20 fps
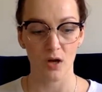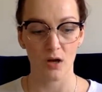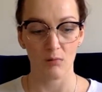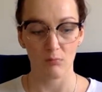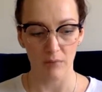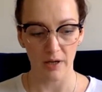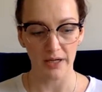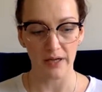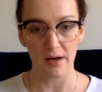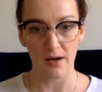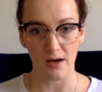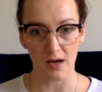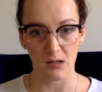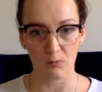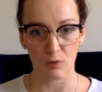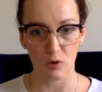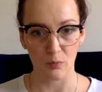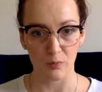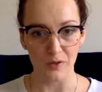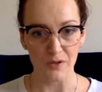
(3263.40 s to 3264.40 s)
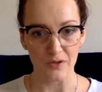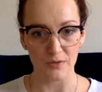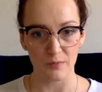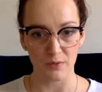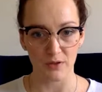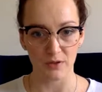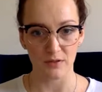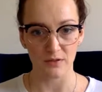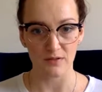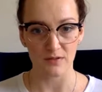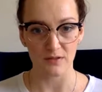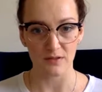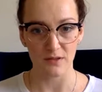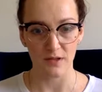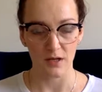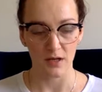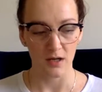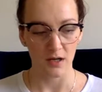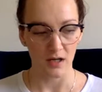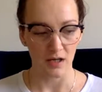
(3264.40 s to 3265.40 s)
My aha moment, because
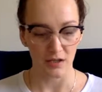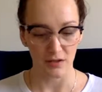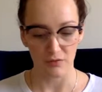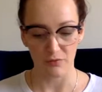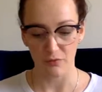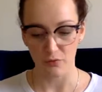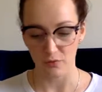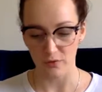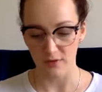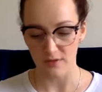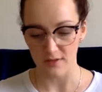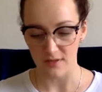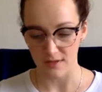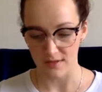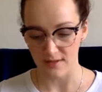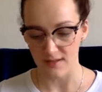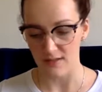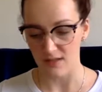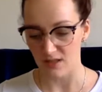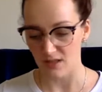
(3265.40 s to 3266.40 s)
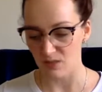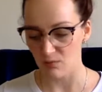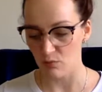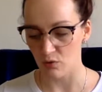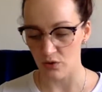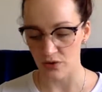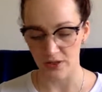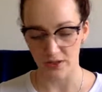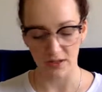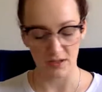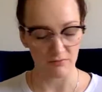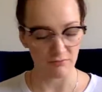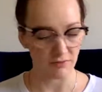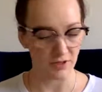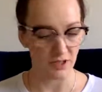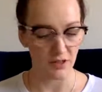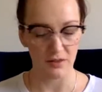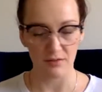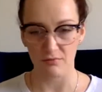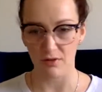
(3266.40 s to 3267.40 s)
of course, I sit in the morning and
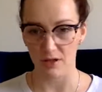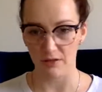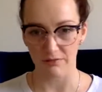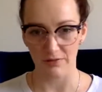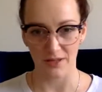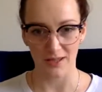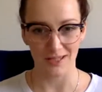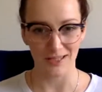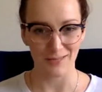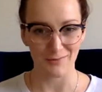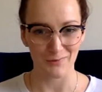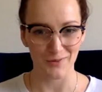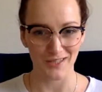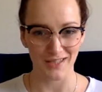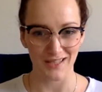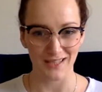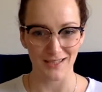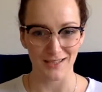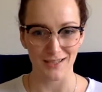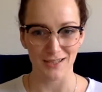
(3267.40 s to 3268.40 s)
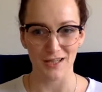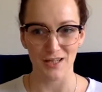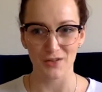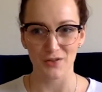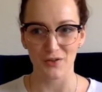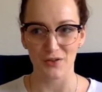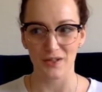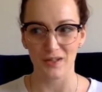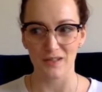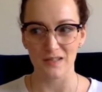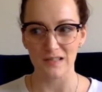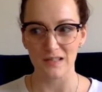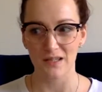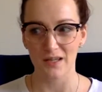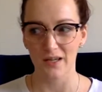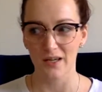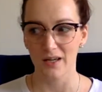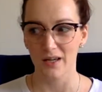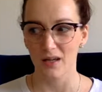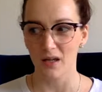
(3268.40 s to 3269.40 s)
read through everything, what I can tell you guys.
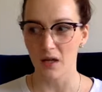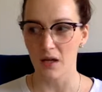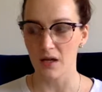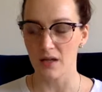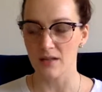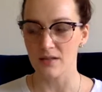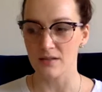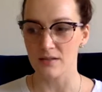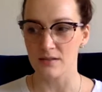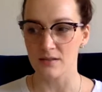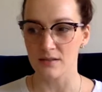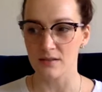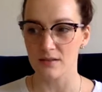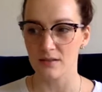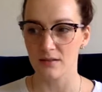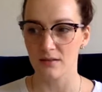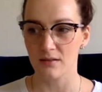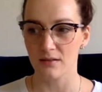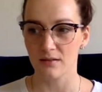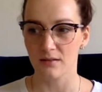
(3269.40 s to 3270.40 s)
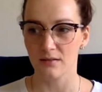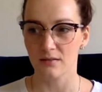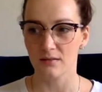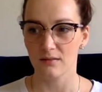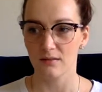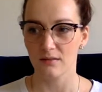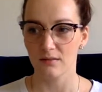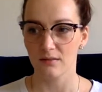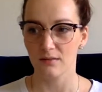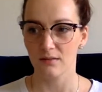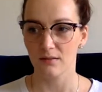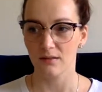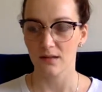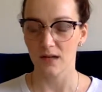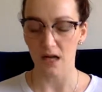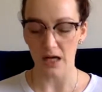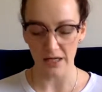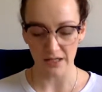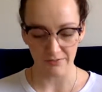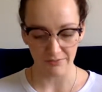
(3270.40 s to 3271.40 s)
And
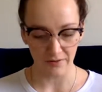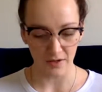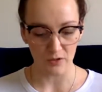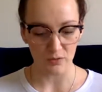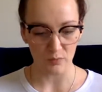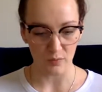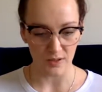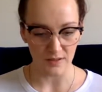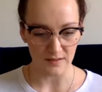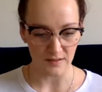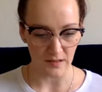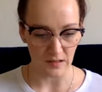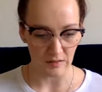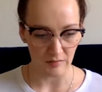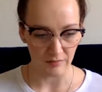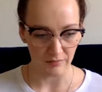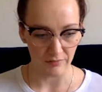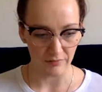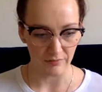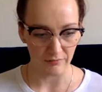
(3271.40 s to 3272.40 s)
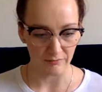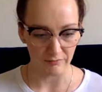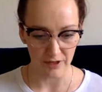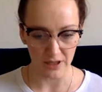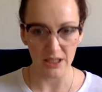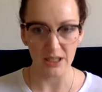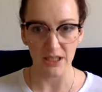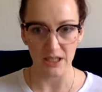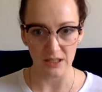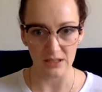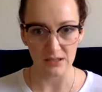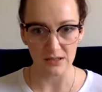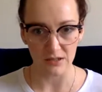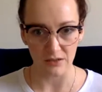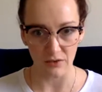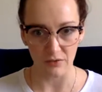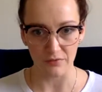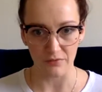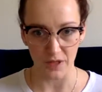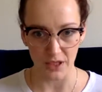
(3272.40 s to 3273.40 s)
I found myself really guilty
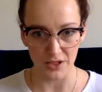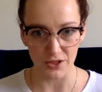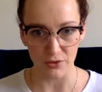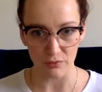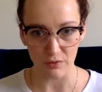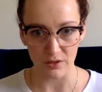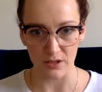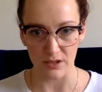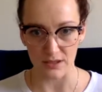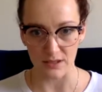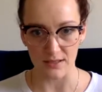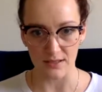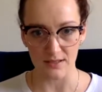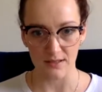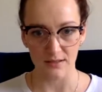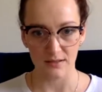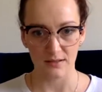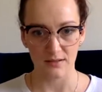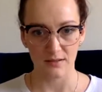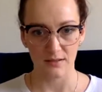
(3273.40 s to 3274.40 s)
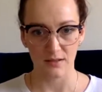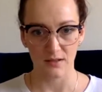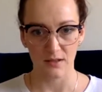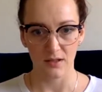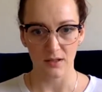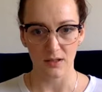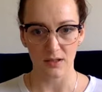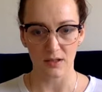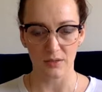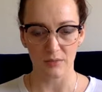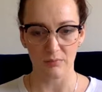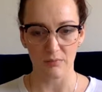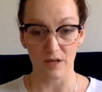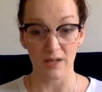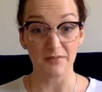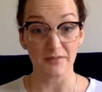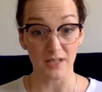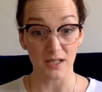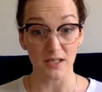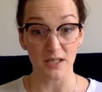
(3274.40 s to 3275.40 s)
of not doing this.
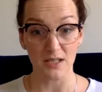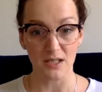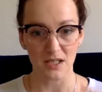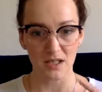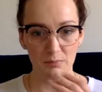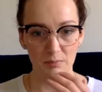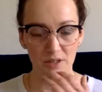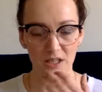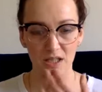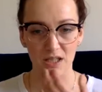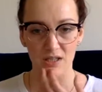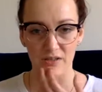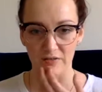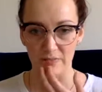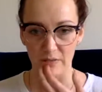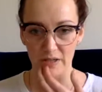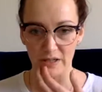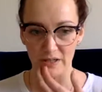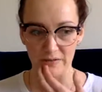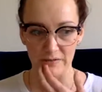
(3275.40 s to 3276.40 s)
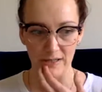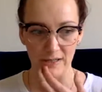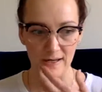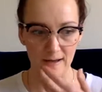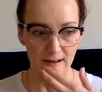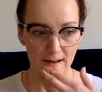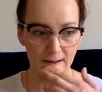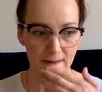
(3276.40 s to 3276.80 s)
I've done it in the beginning of my career.